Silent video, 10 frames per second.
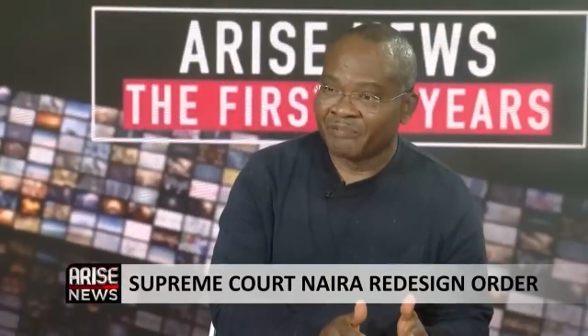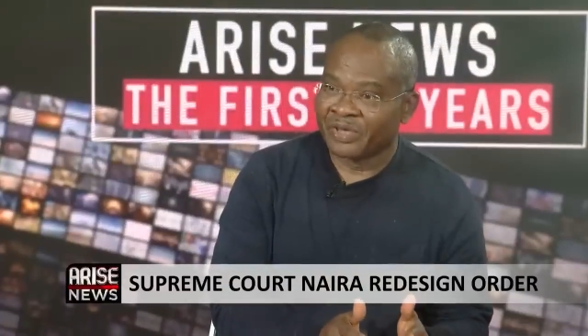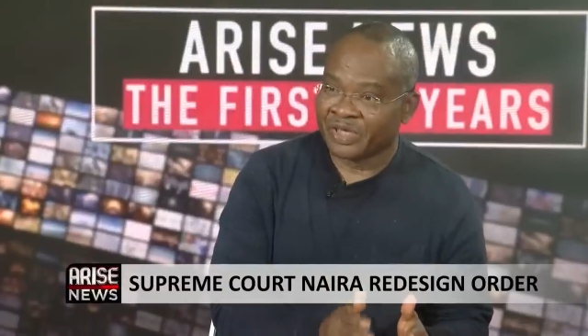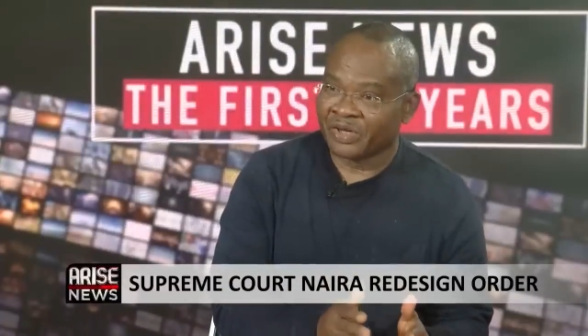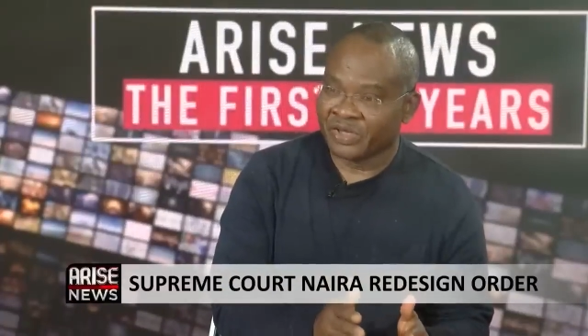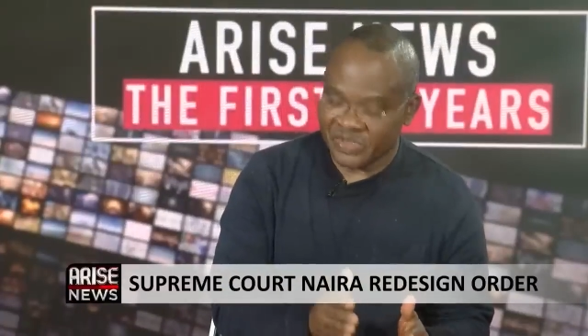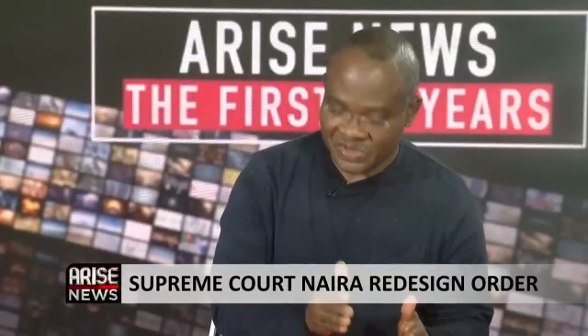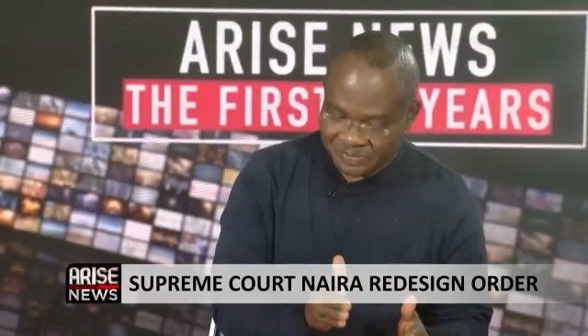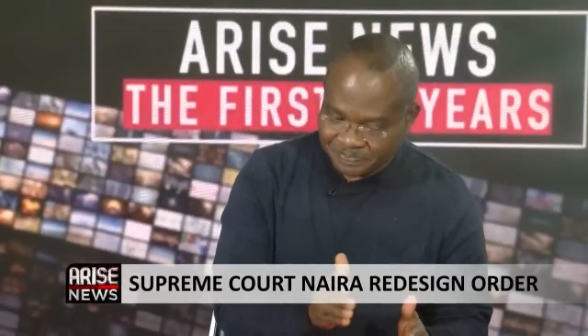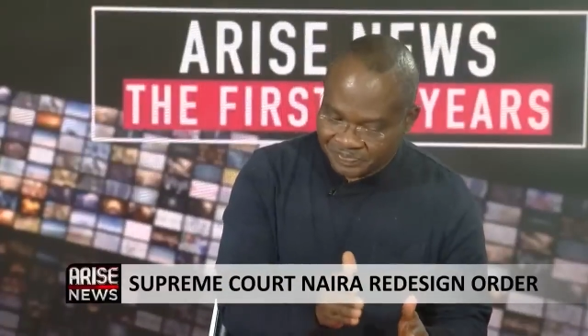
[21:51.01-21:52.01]

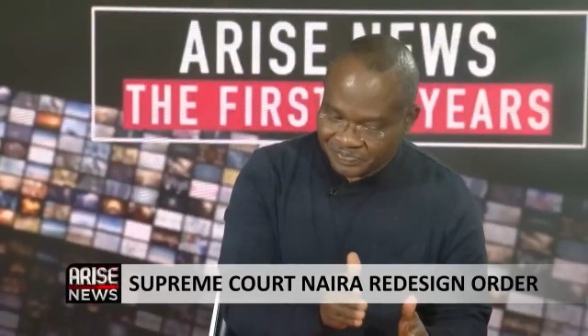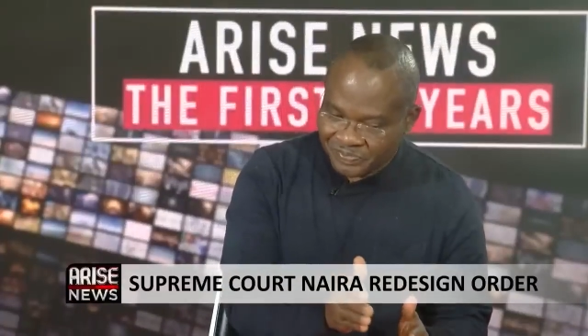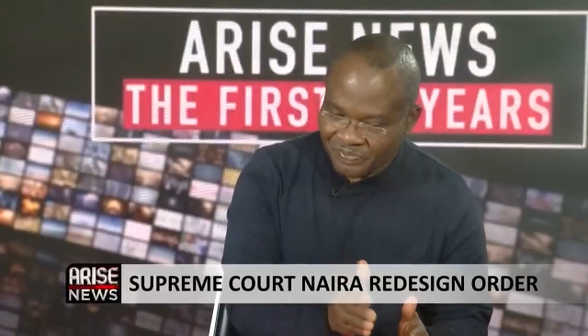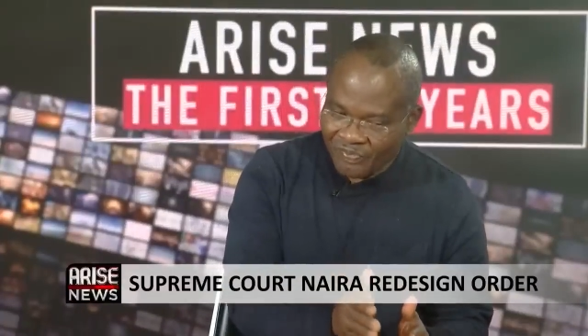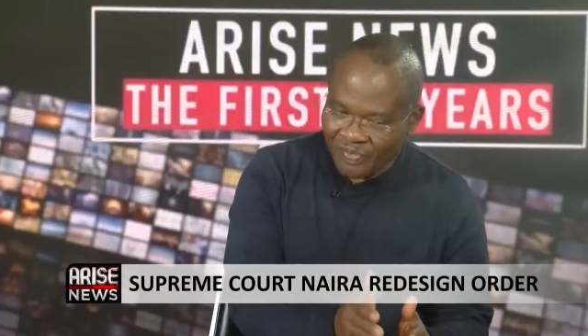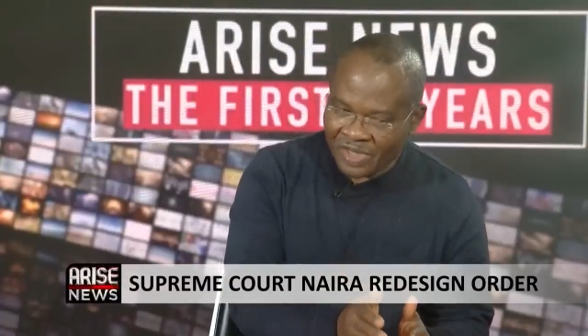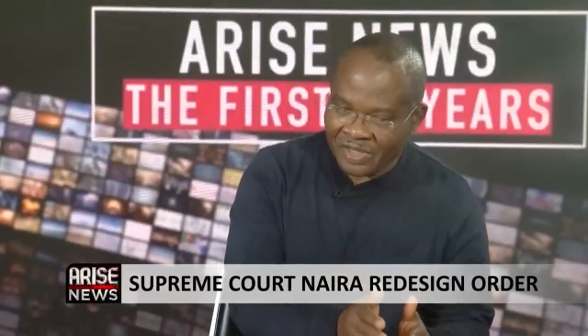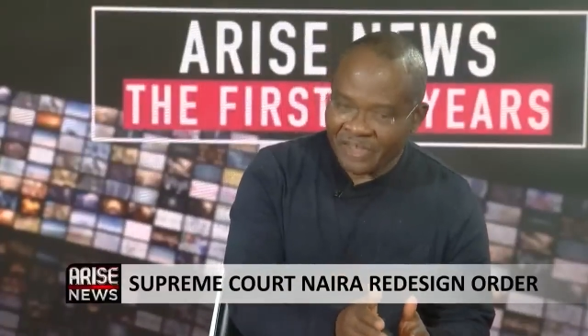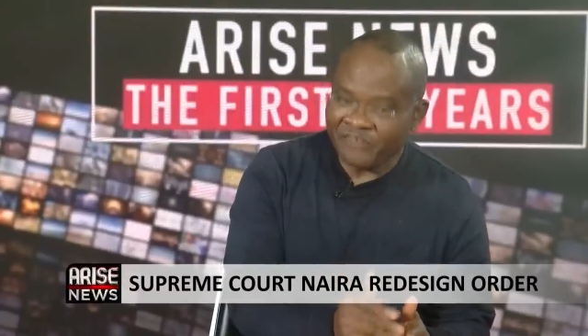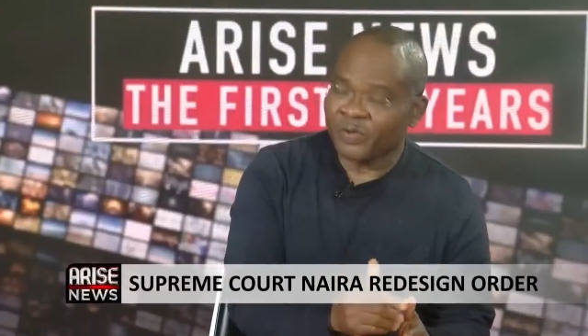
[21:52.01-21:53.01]
because
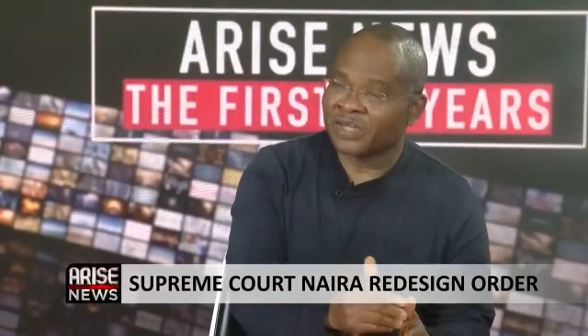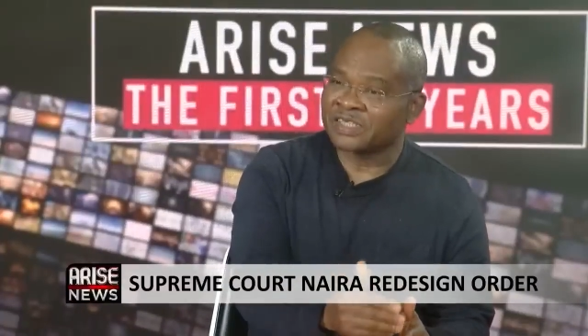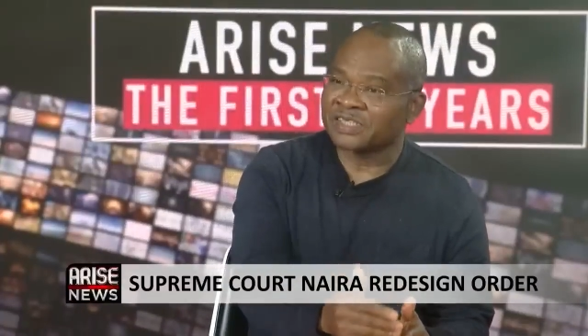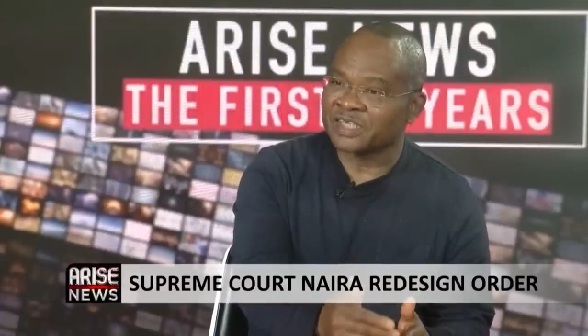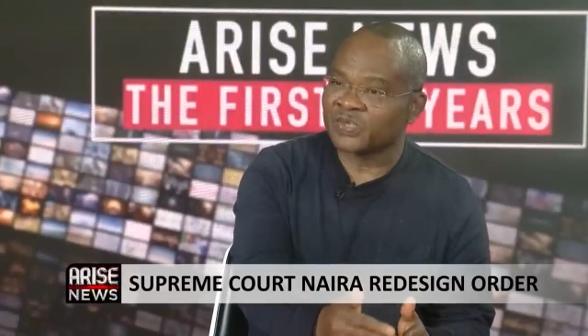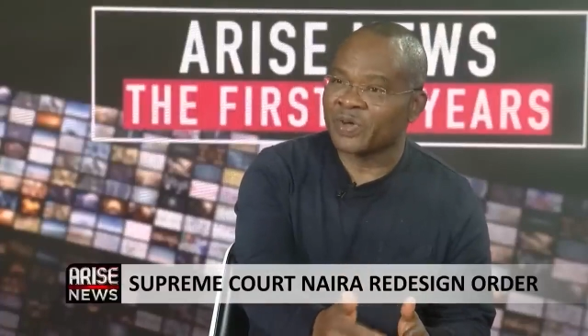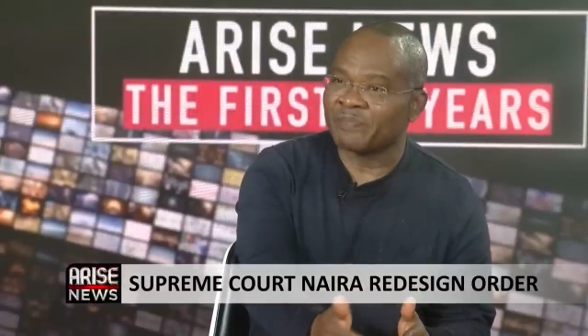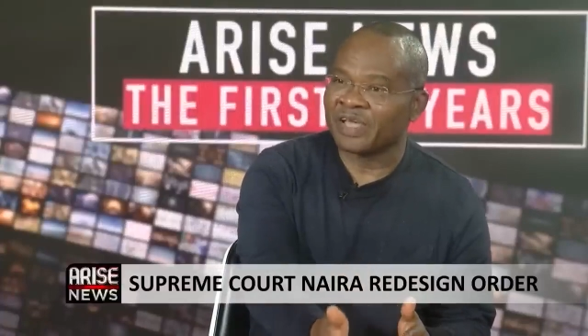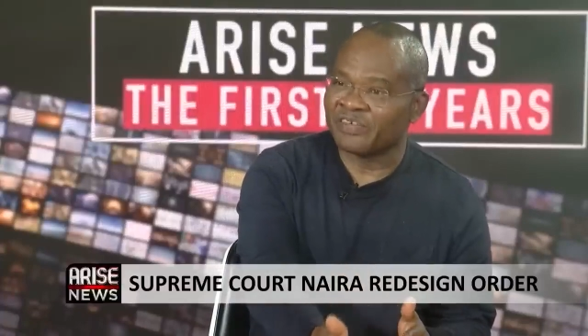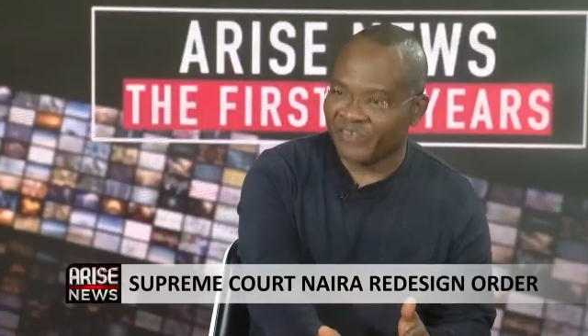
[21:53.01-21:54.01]
if politicians were
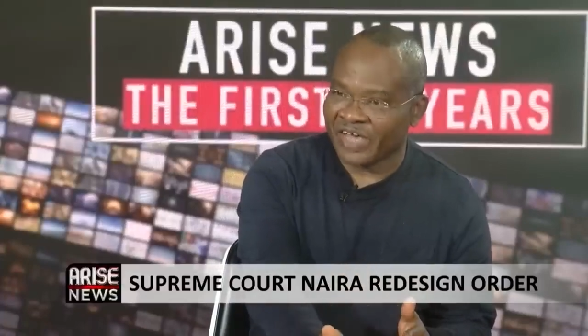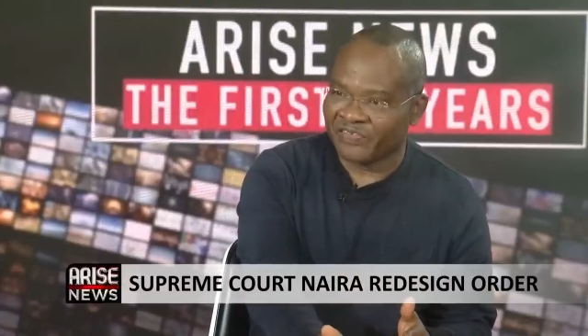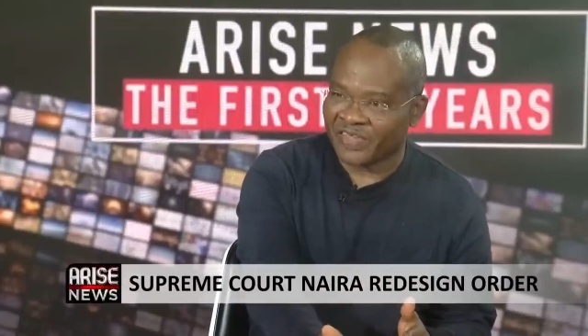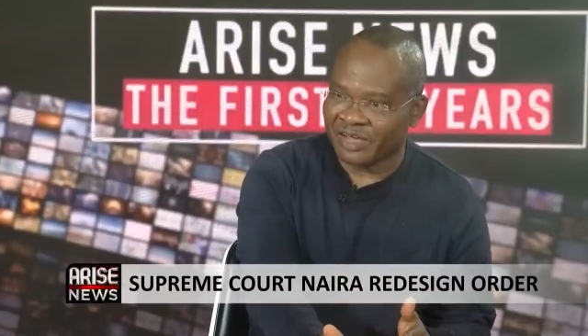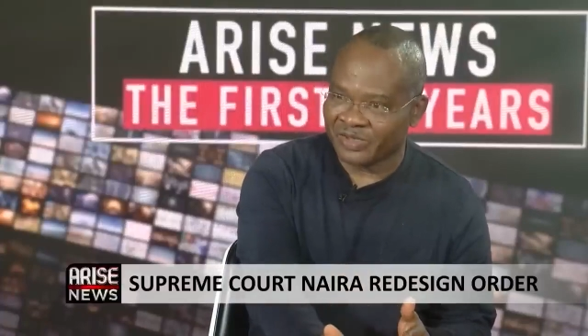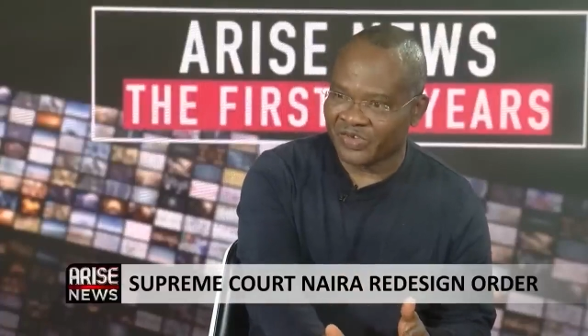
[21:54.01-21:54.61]
paying 5,000